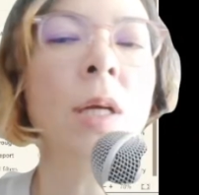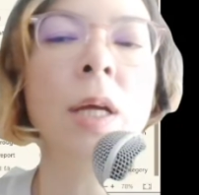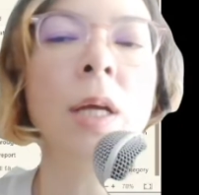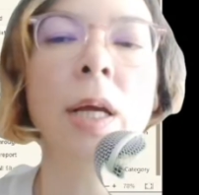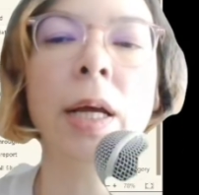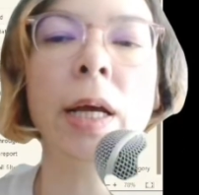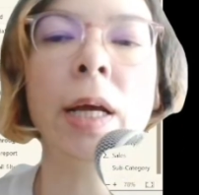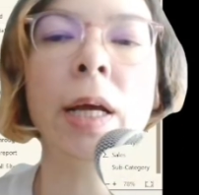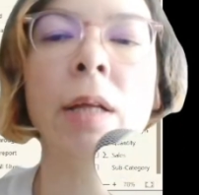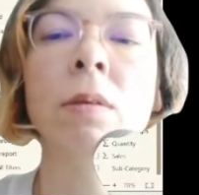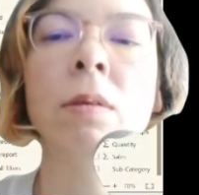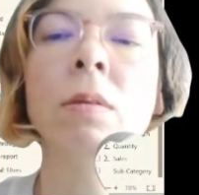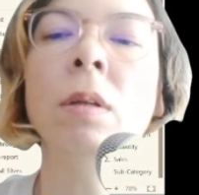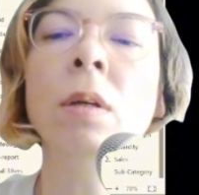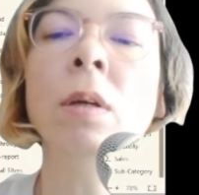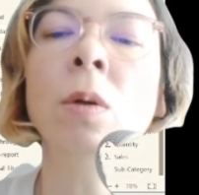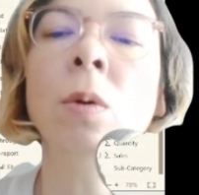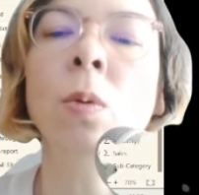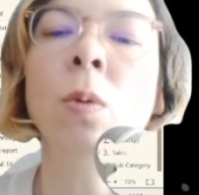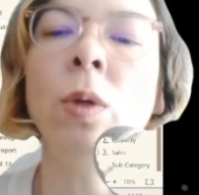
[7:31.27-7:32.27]
and
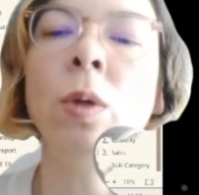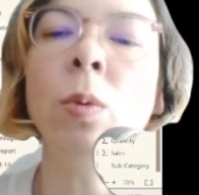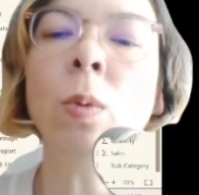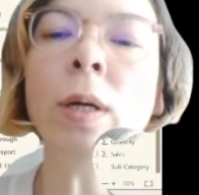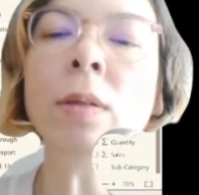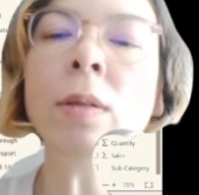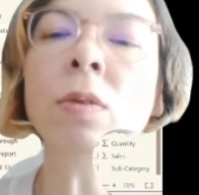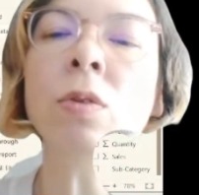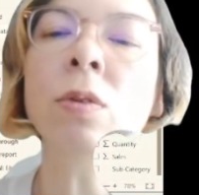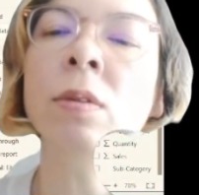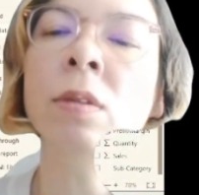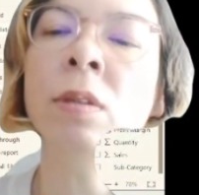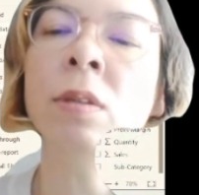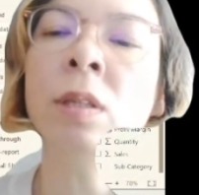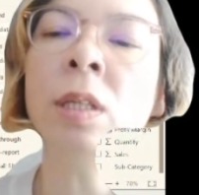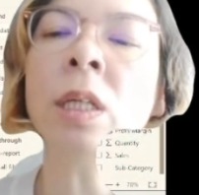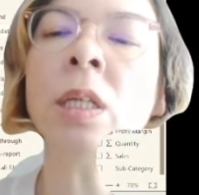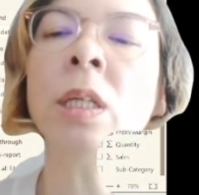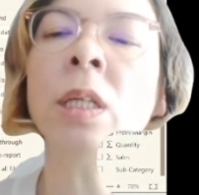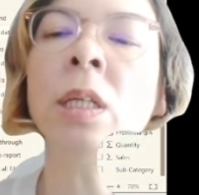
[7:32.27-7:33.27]
we want to
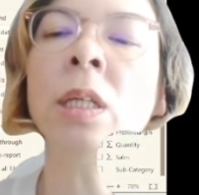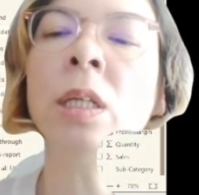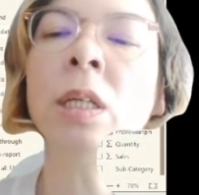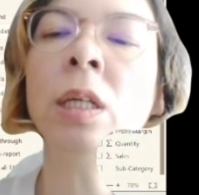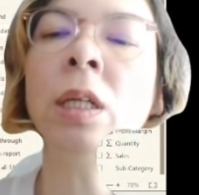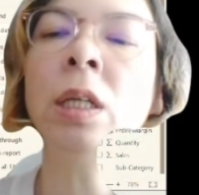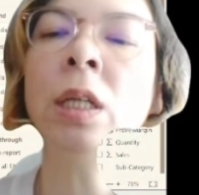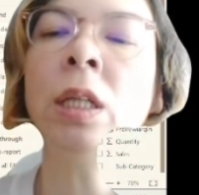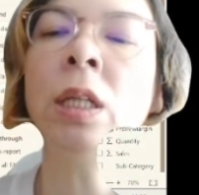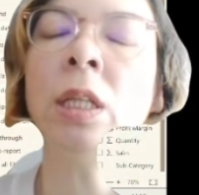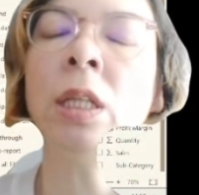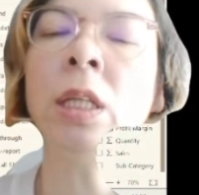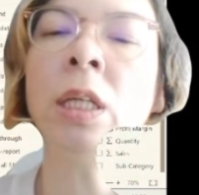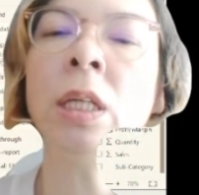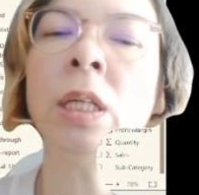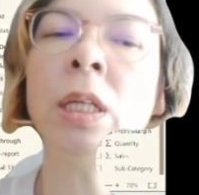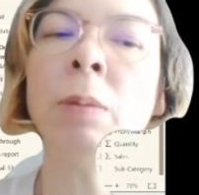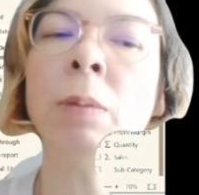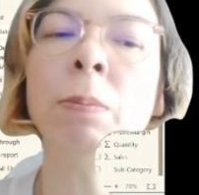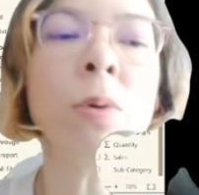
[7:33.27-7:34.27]
see
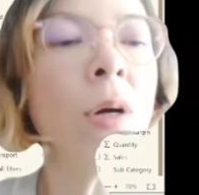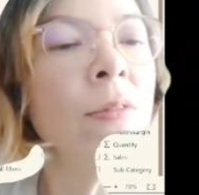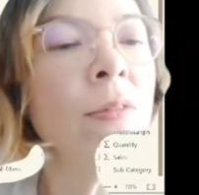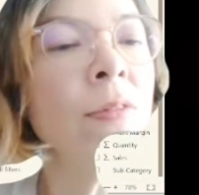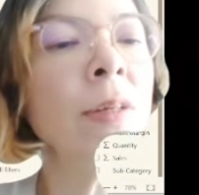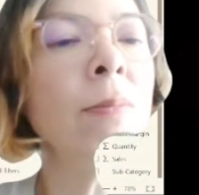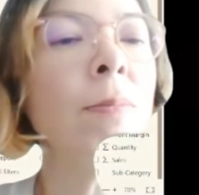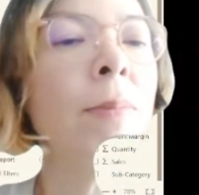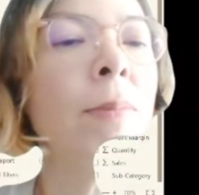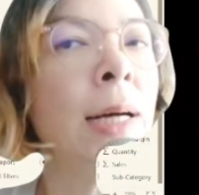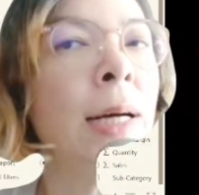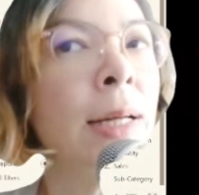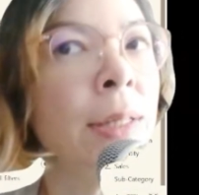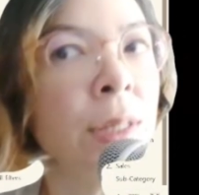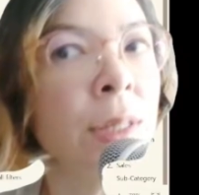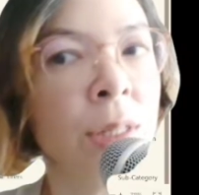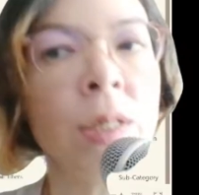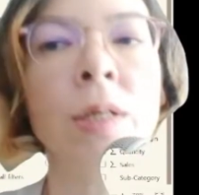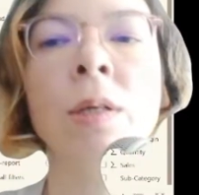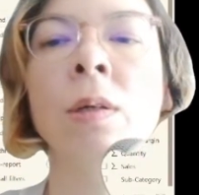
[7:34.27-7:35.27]
the profit by
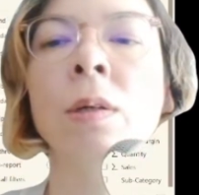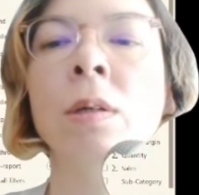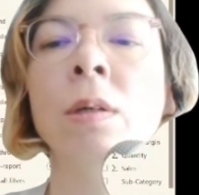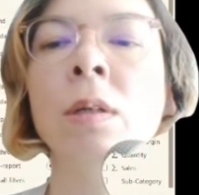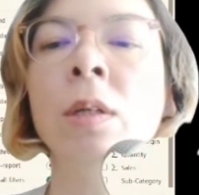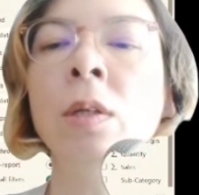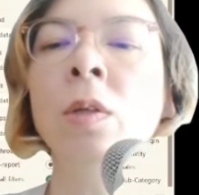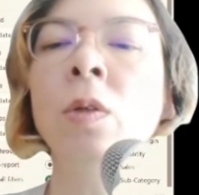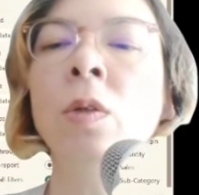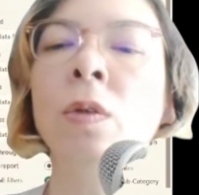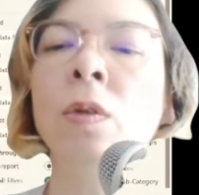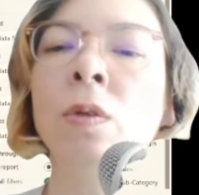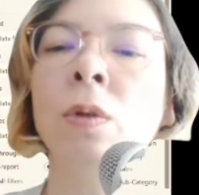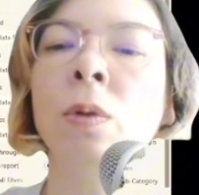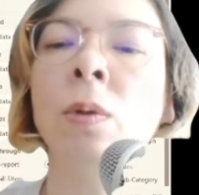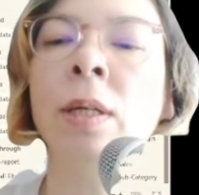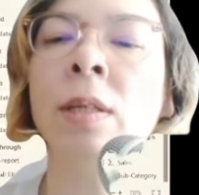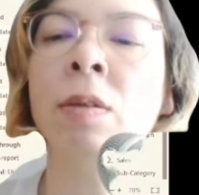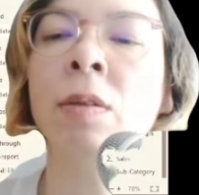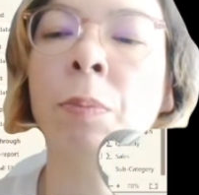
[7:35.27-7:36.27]
year. So
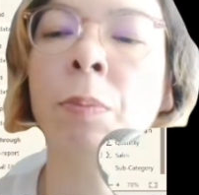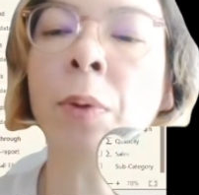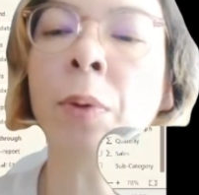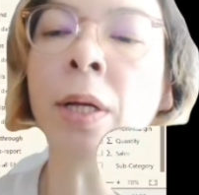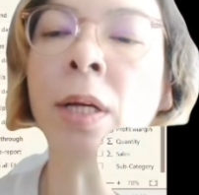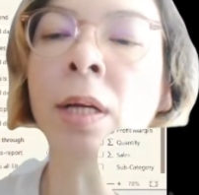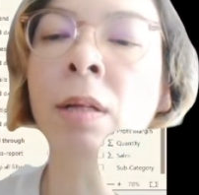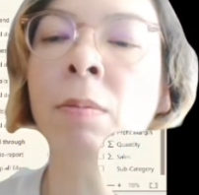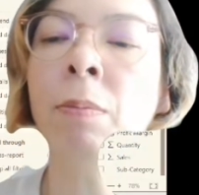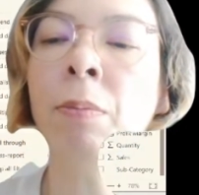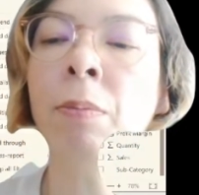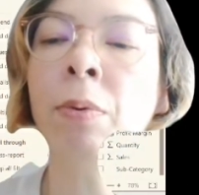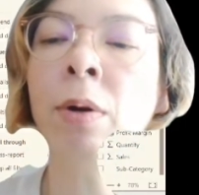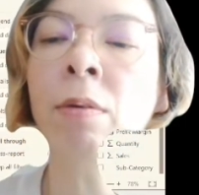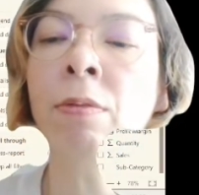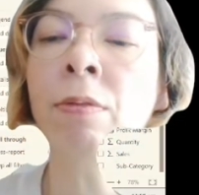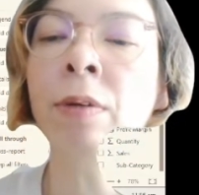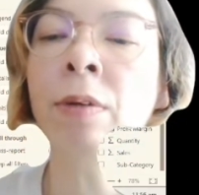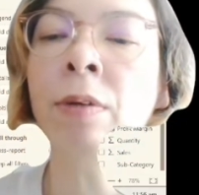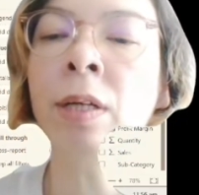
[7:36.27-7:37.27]
let's bring in
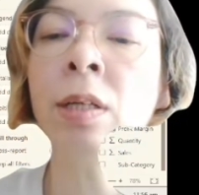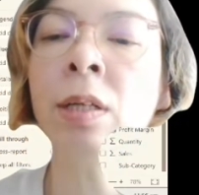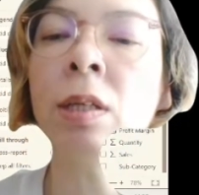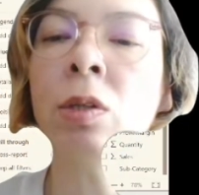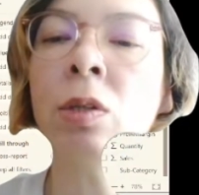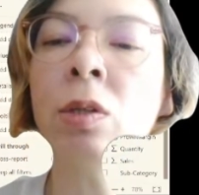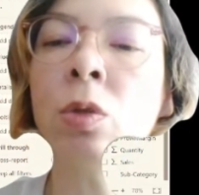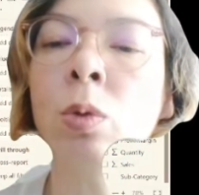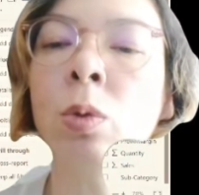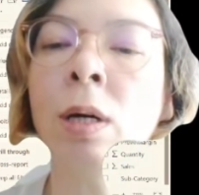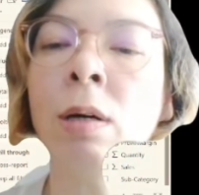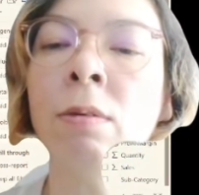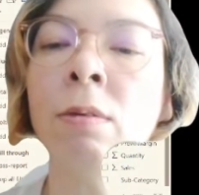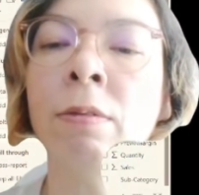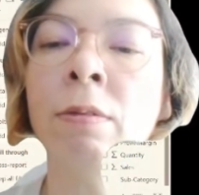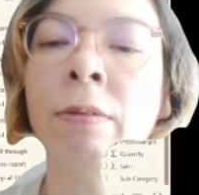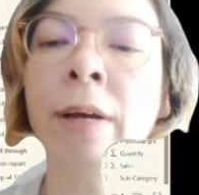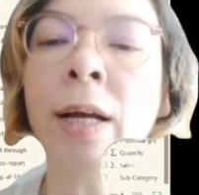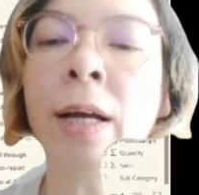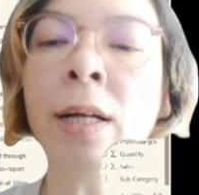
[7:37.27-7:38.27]
profit into our
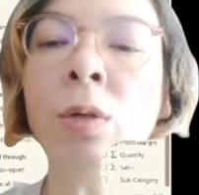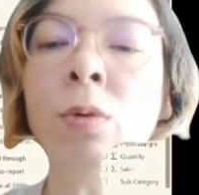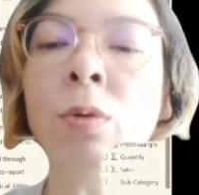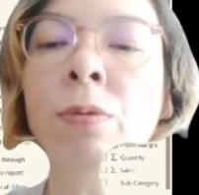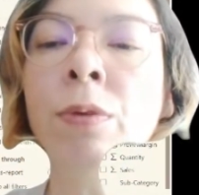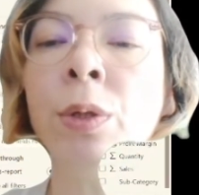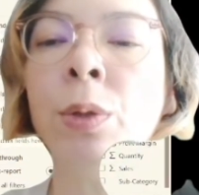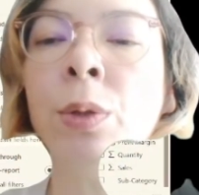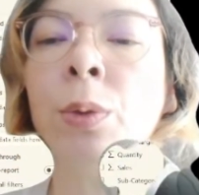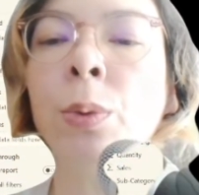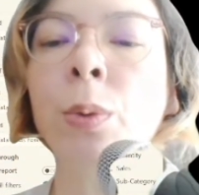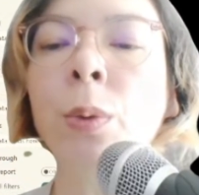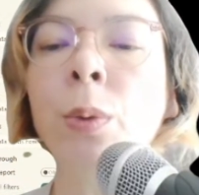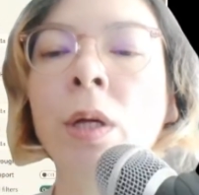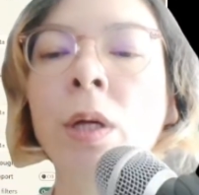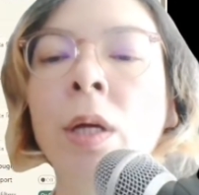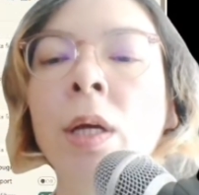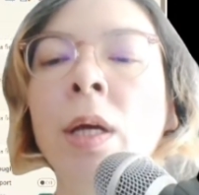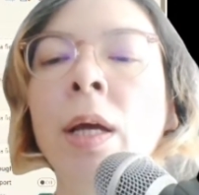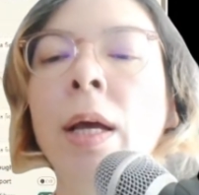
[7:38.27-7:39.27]
value view,
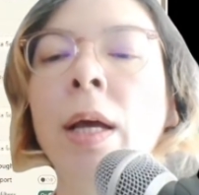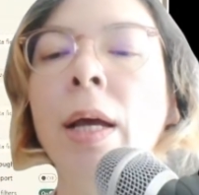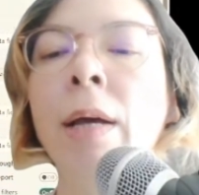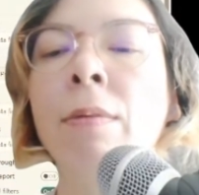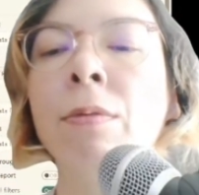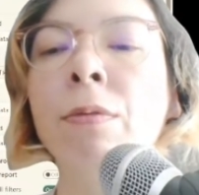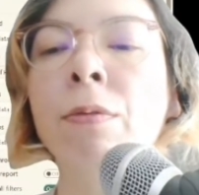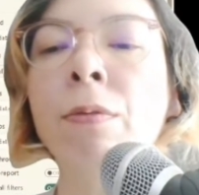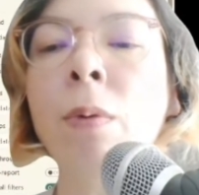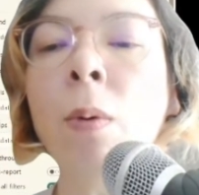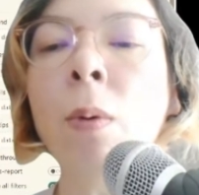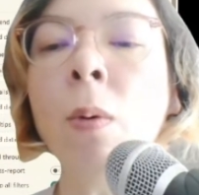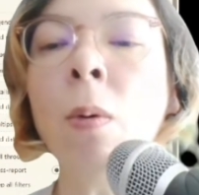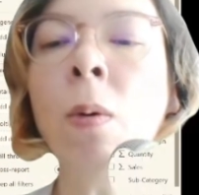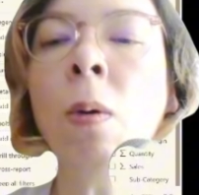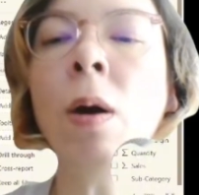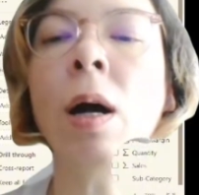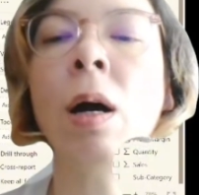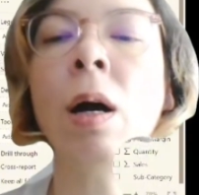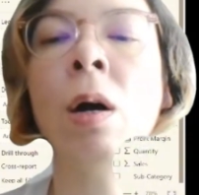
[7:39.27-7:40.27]
and
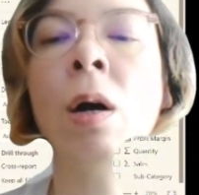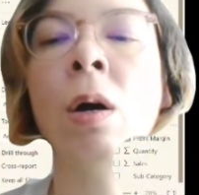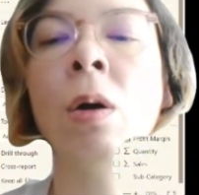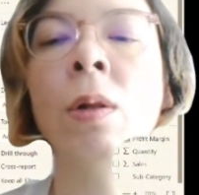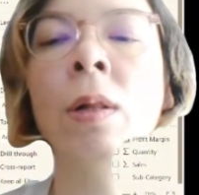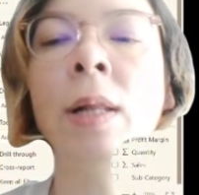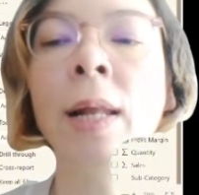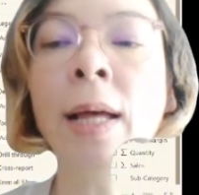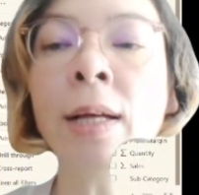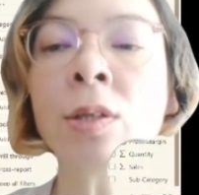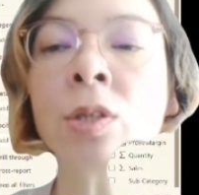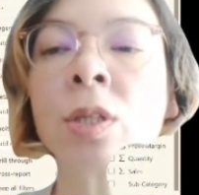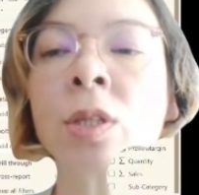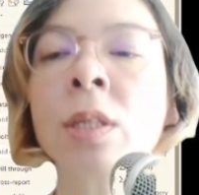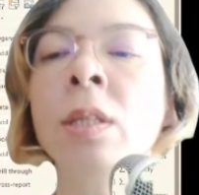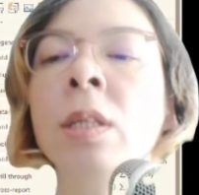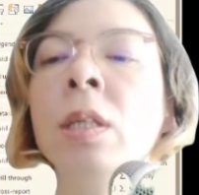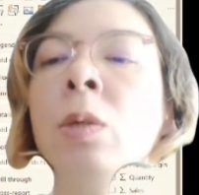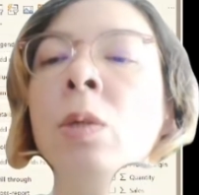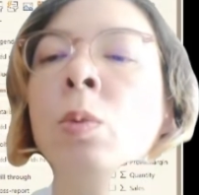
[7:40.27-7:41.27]
for our
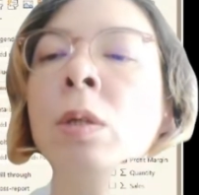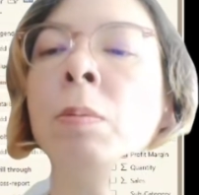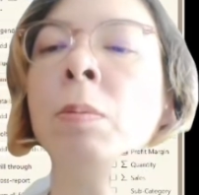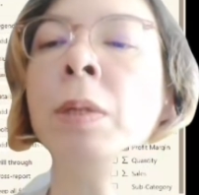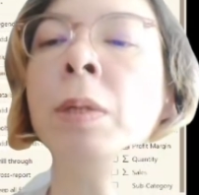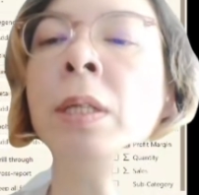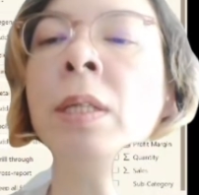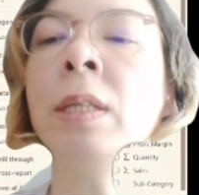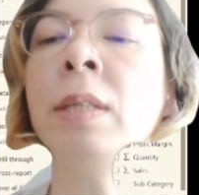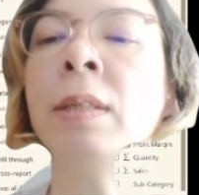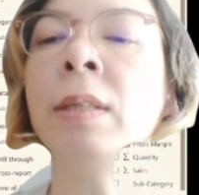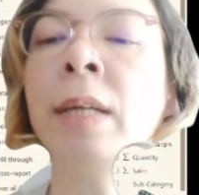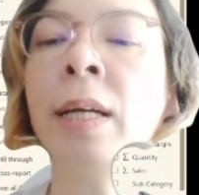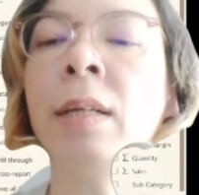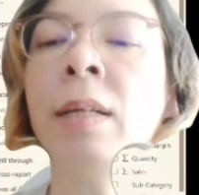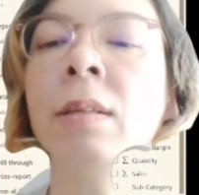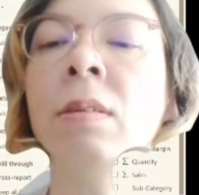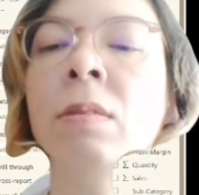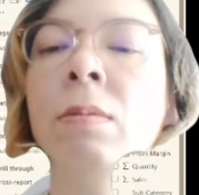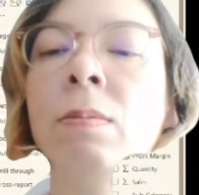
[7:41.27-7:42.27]
legend it will be the
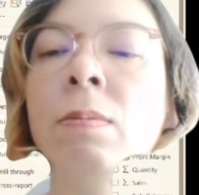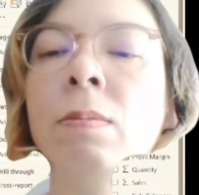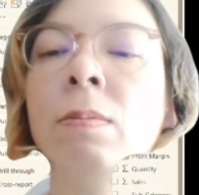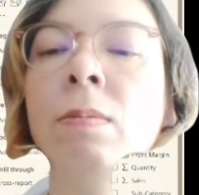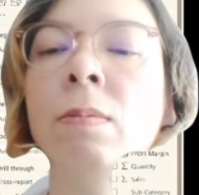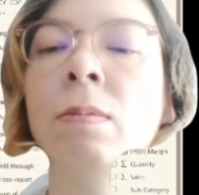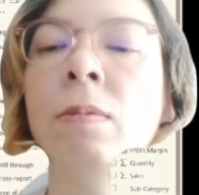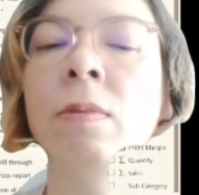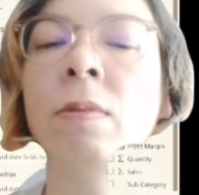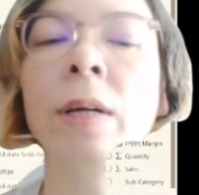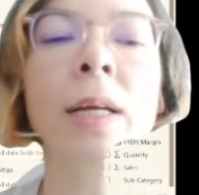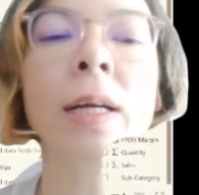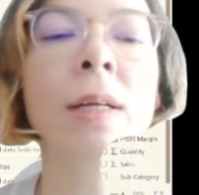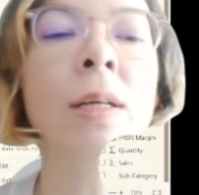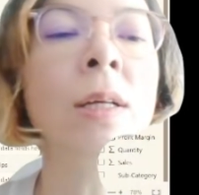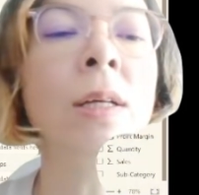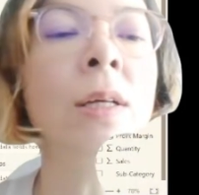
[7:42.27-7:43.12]
date, right?